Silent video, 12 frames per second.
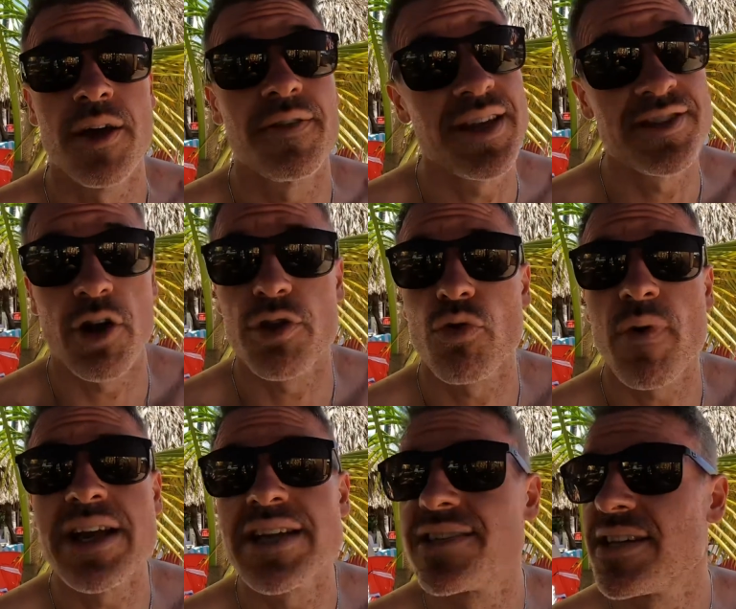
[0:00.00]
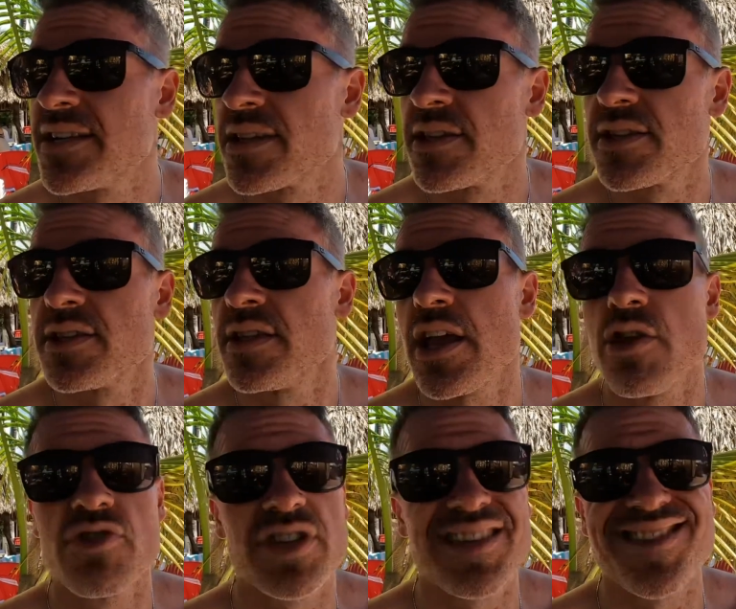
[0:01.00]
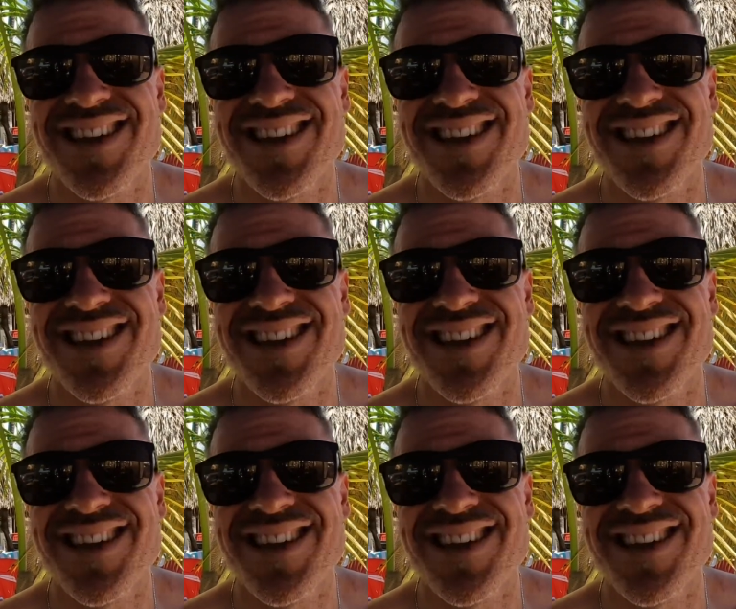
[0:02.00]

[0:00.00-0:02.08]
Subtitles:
these are the rainy seasons. They usually